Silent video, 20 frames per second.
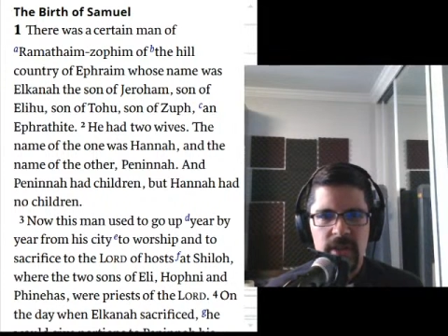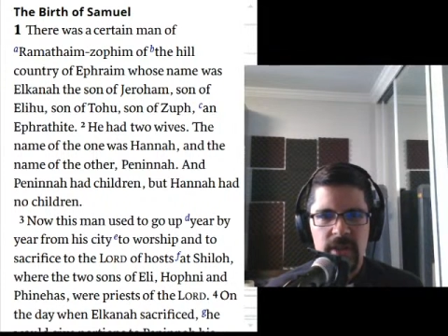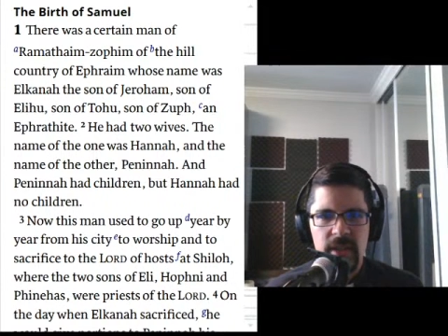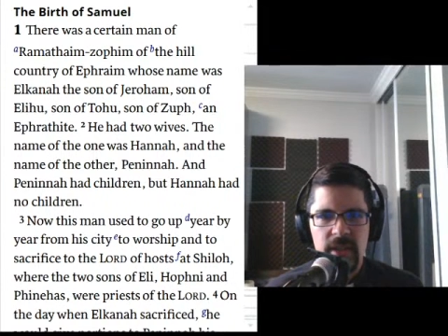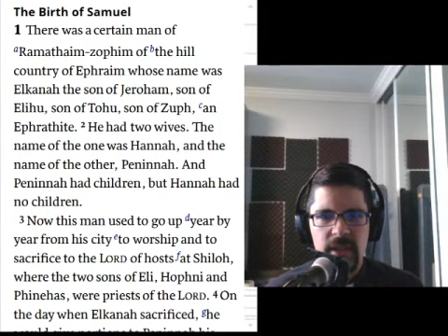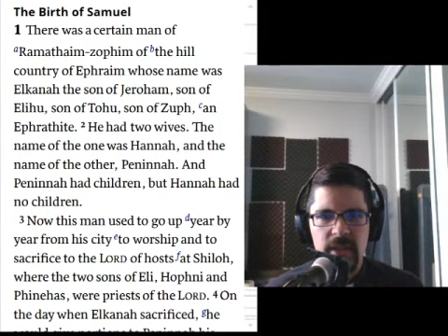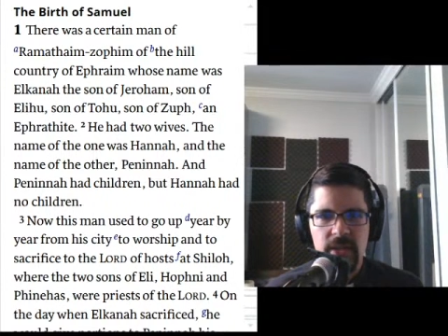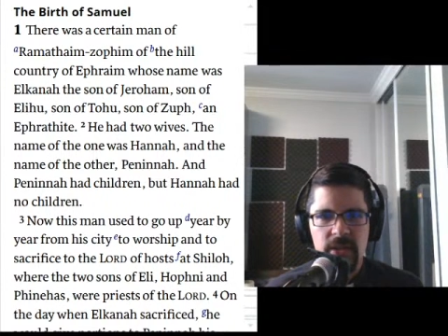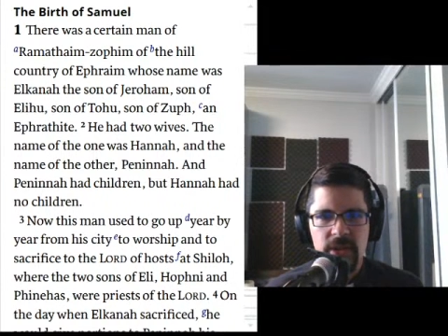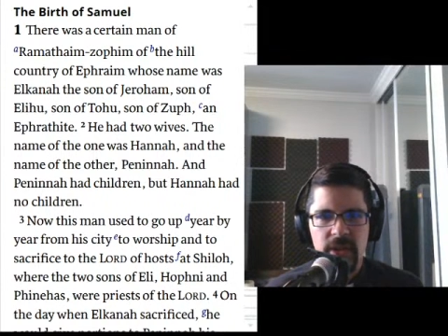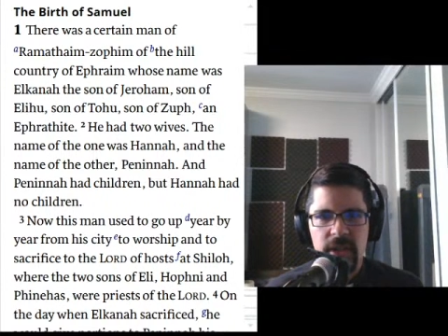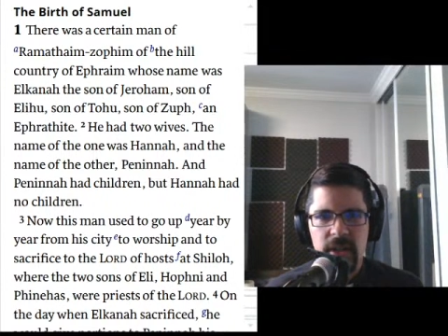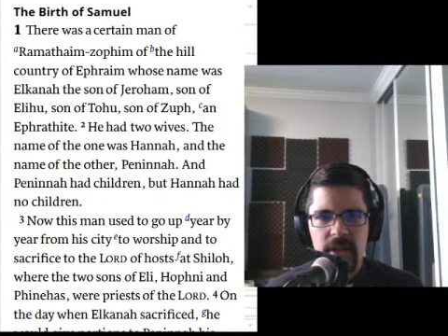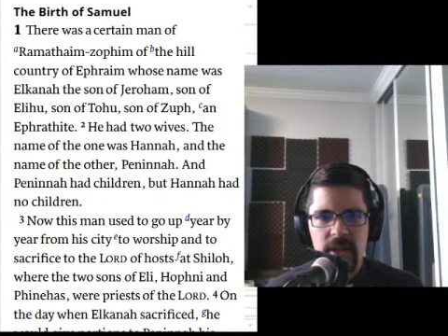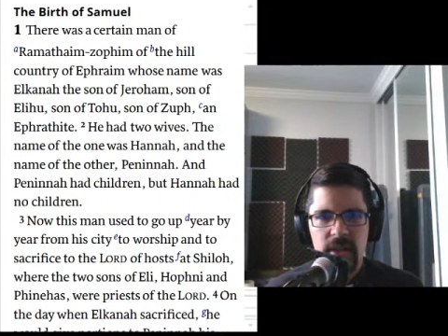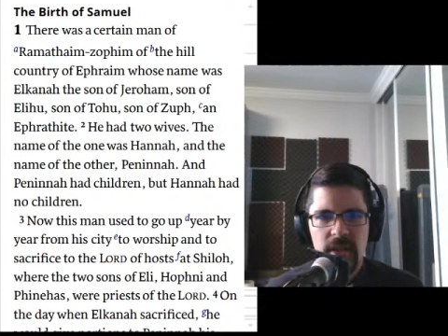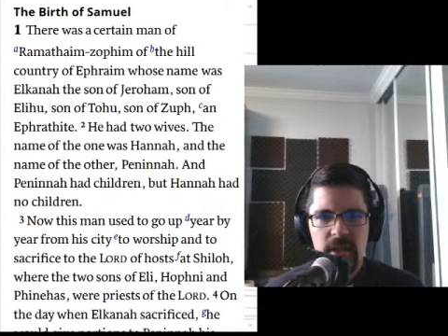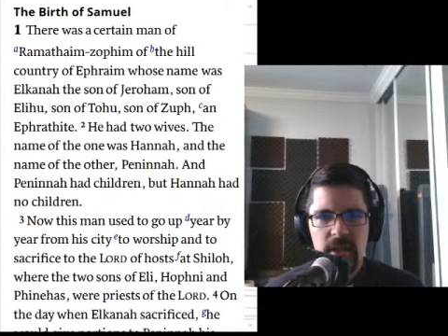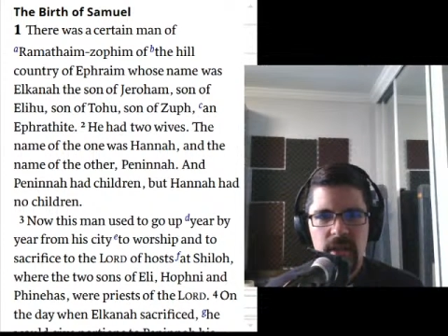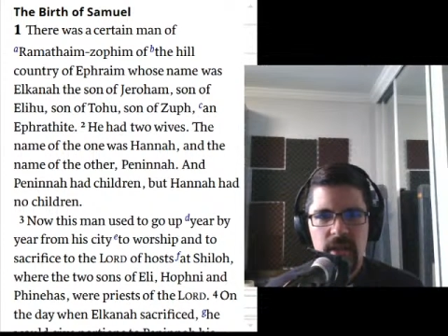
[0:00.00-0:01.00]
things like,
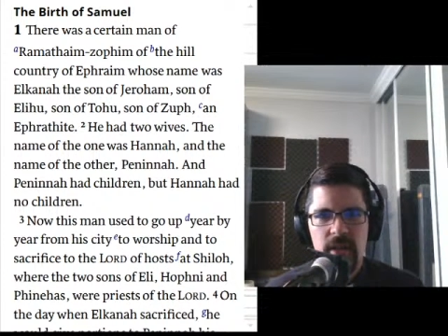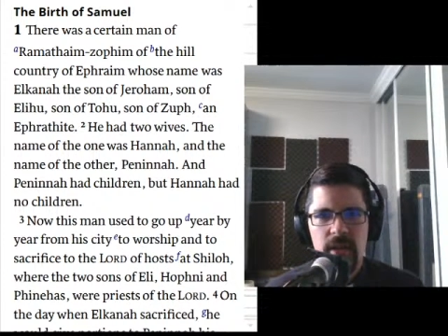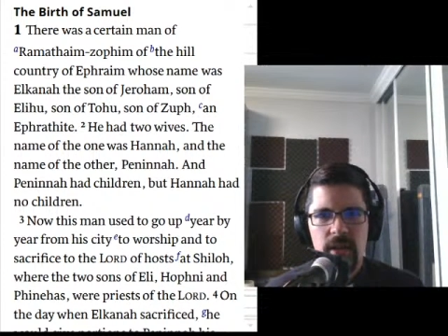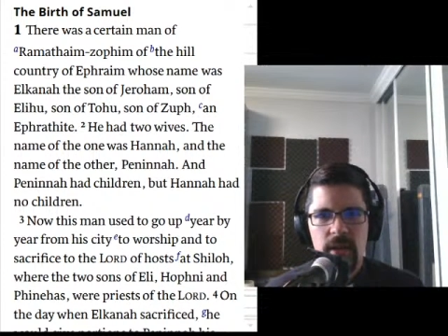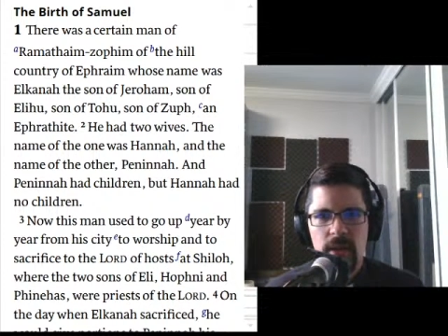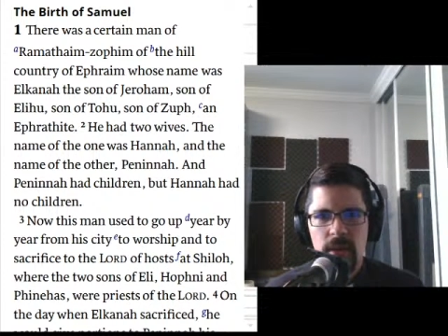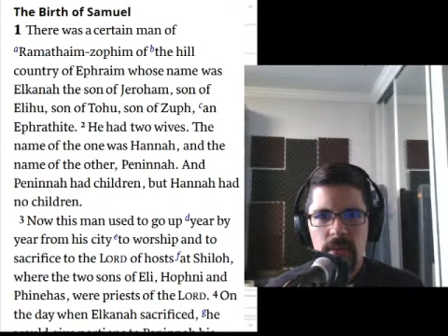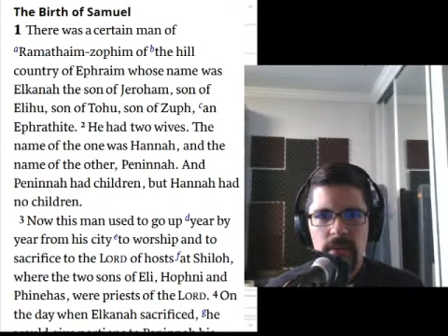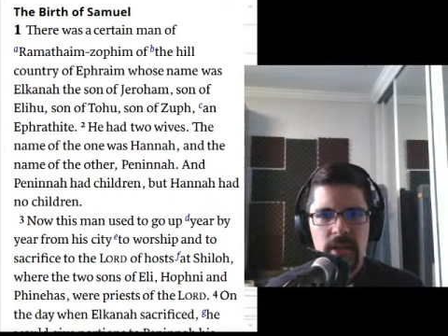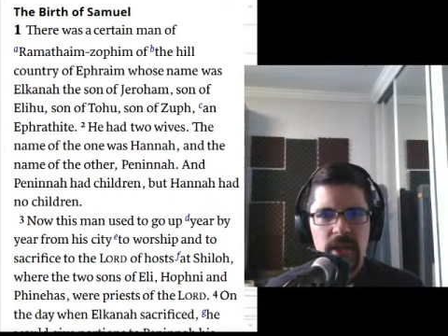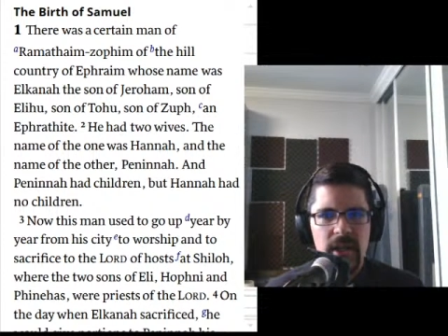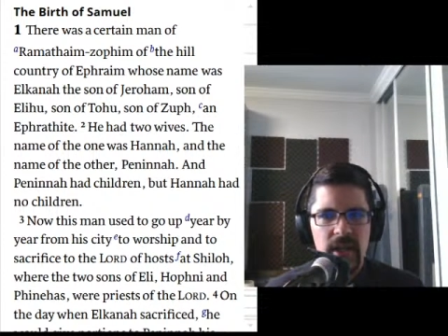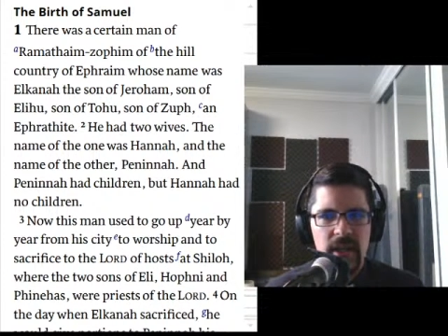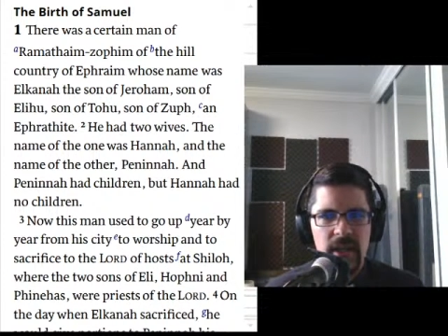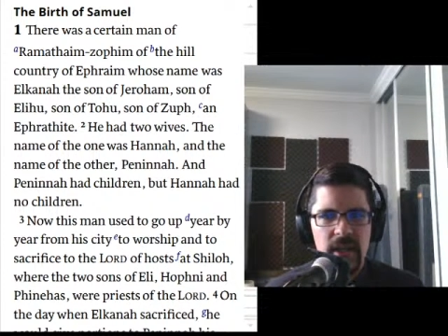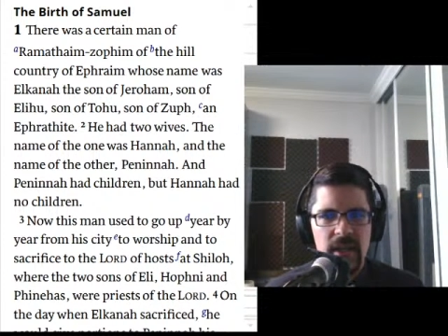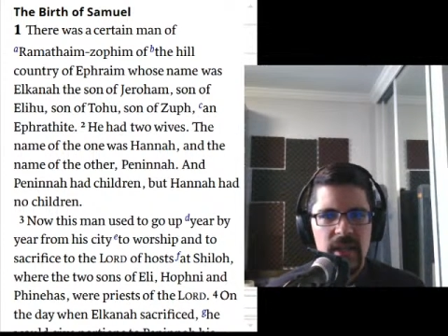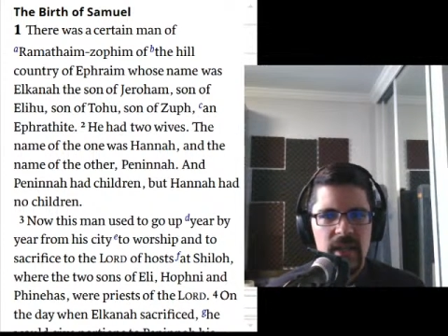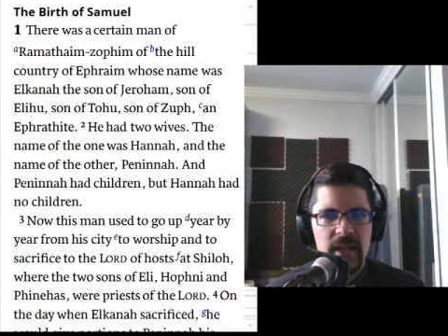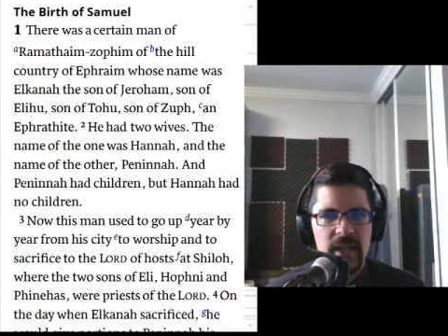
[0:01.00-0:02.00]

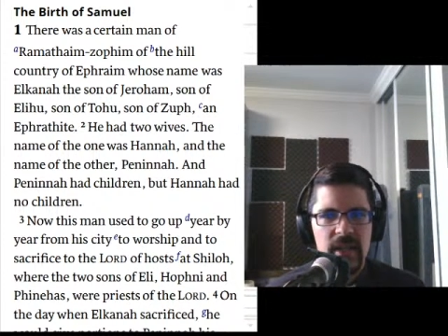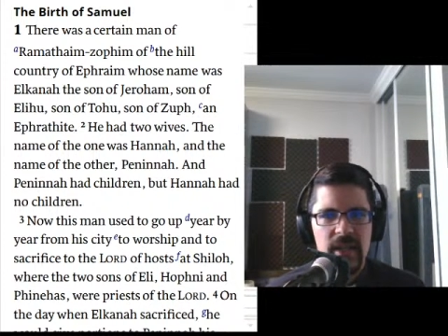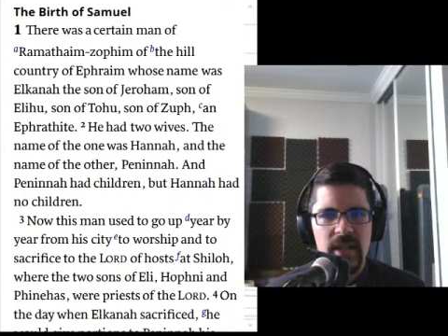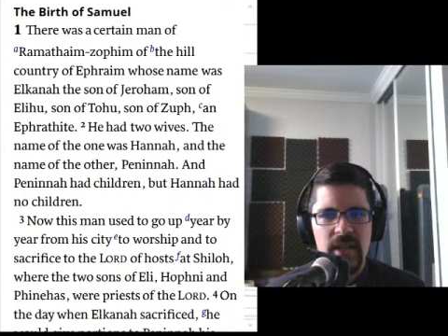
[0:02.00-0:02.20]
okay,